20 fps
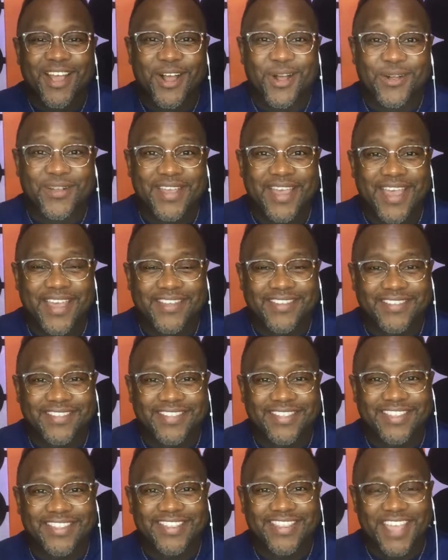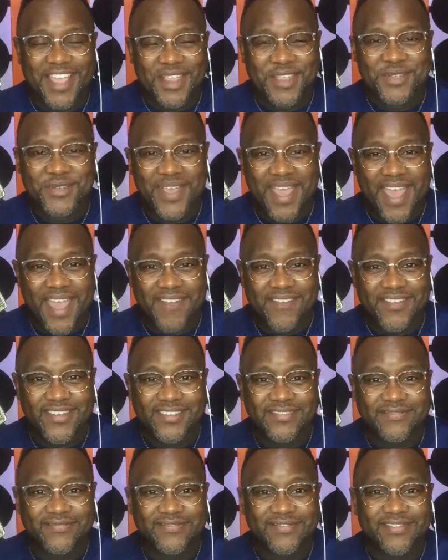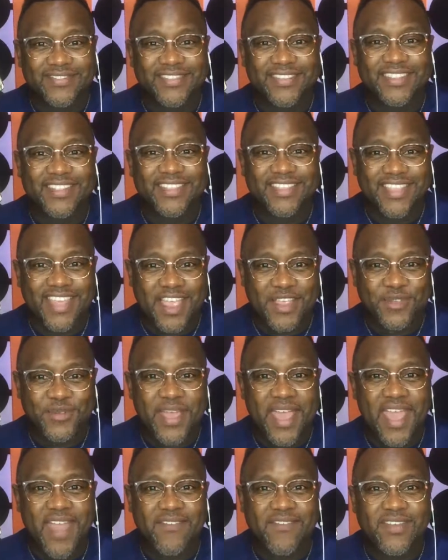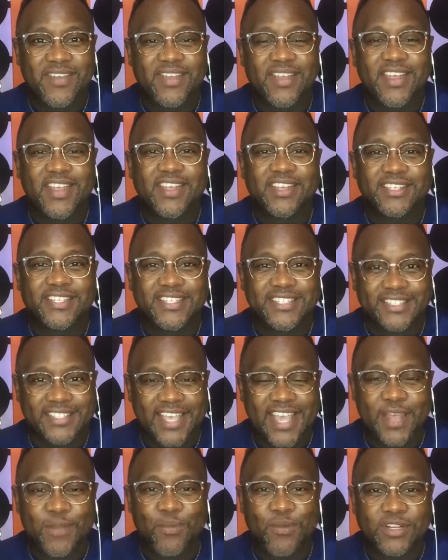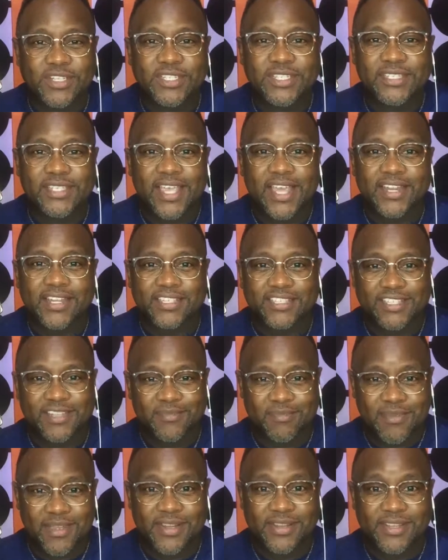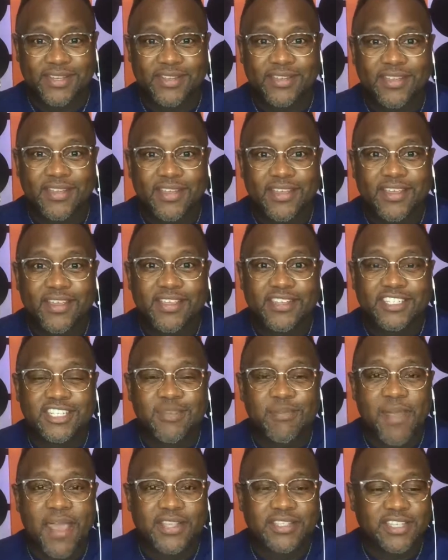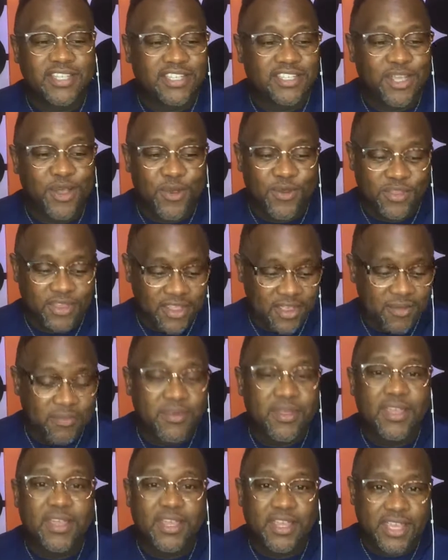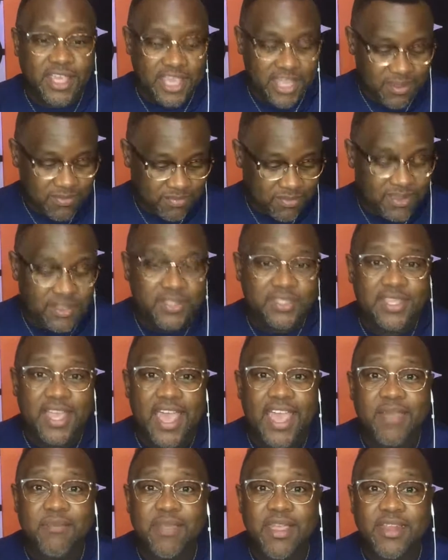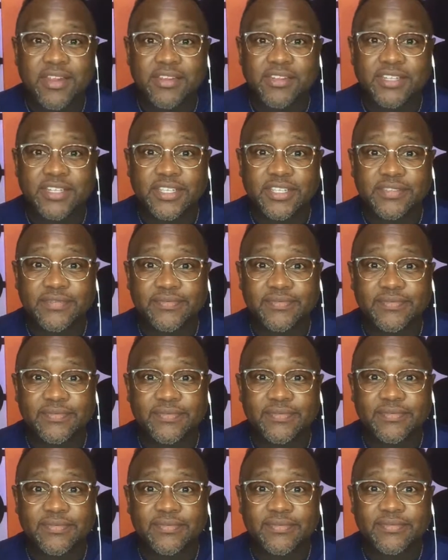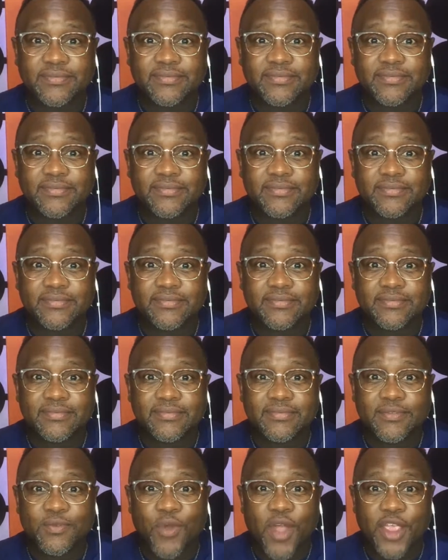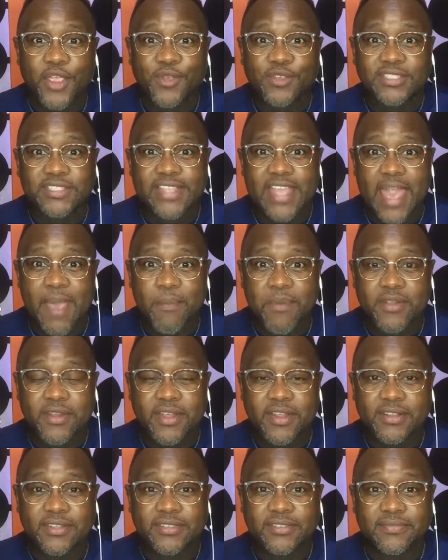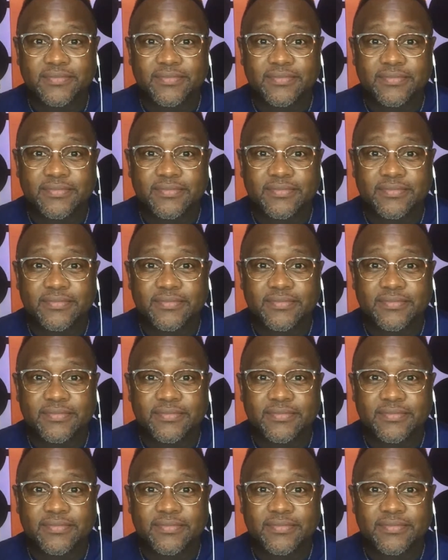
Okay, there you have it. There you have it. She said what she said and she meant it. She basically told them, keep the same energy while you're snapping us.